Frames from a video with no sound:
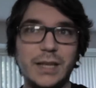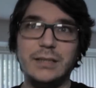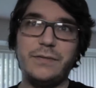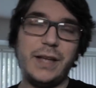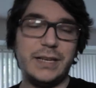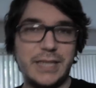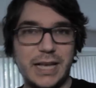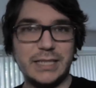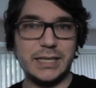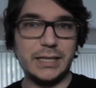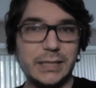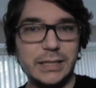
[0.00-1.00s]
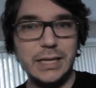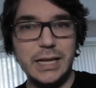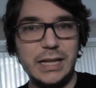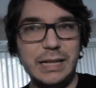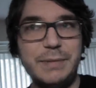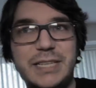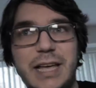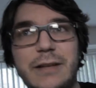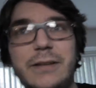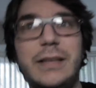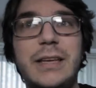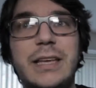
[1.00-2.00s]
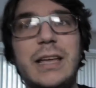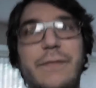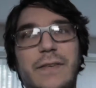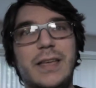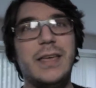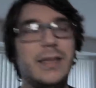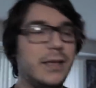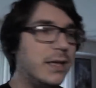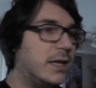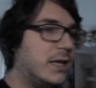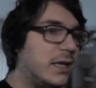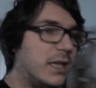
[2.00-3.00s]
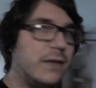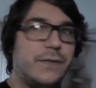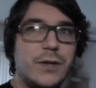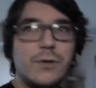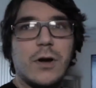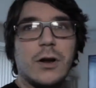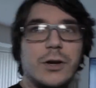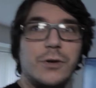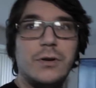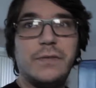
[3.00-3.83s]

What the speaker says: Fantastic. Let me tell, if you are new to